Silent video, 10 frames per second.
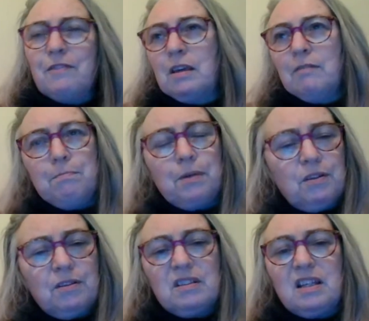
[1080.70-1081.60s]
give
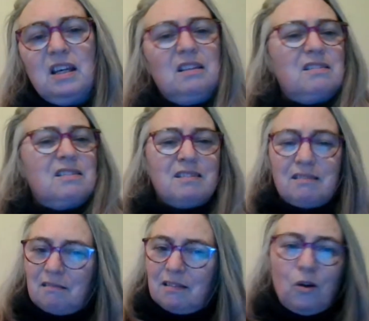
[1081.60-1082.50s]
birth dates
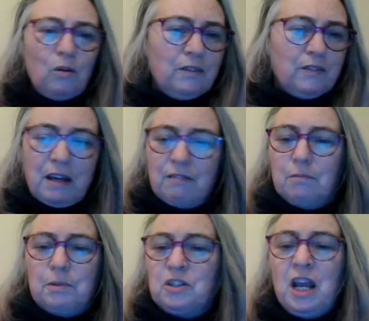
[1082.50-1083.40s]
and all of that
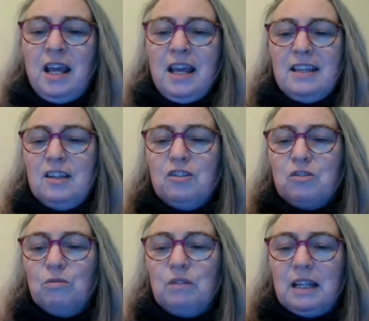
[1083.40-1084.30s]
rubbish. You
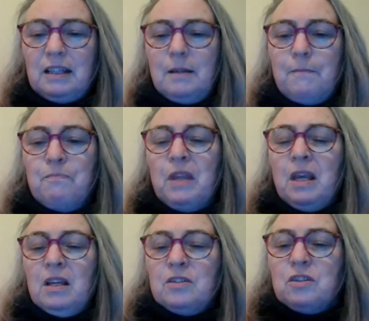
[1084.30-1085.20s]
don't need them.
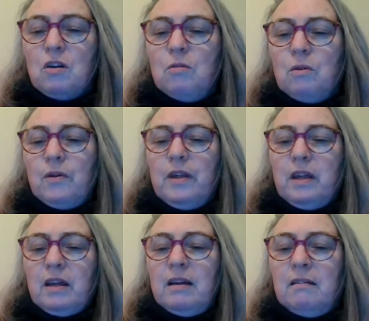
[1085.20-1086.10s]
So
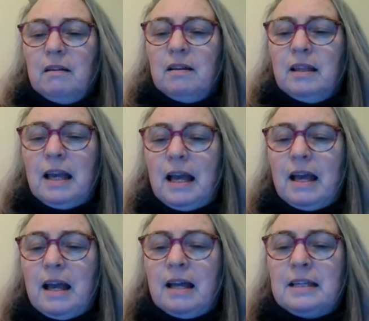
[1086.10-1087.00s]

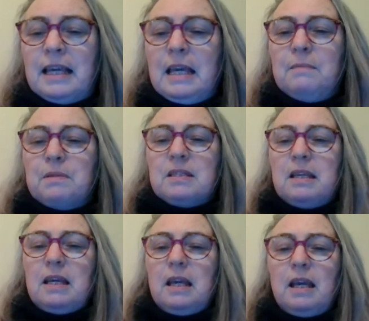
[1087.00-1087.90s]
I keep
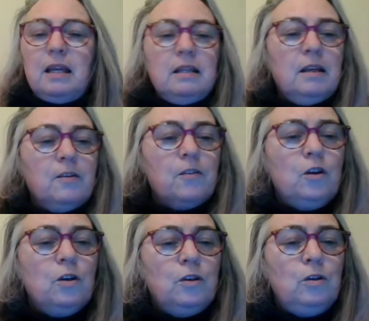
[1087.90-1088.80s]
seeing
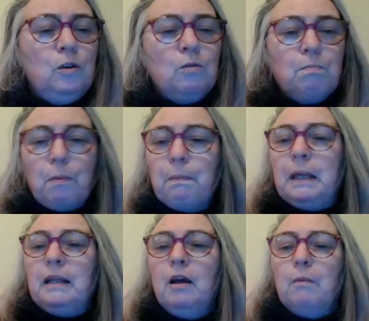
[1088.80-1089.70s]
you
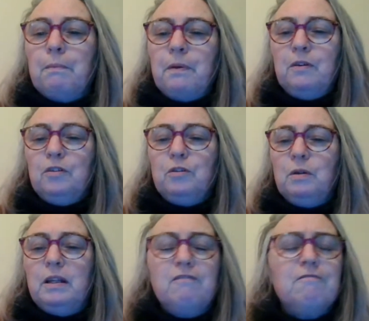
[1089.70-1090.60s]
popping up. You're
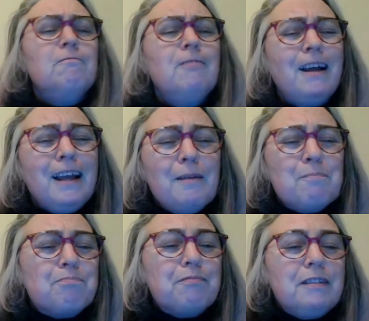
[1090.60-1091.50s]
doing a
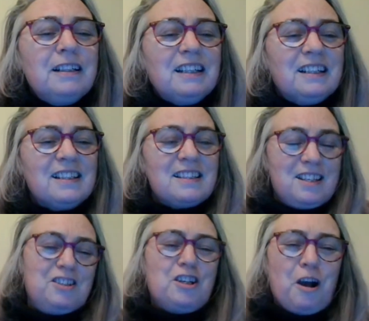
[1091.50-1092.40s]
brilliant
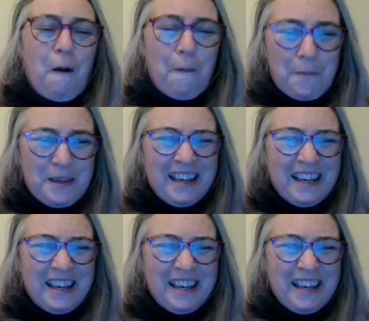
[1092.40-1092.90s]
job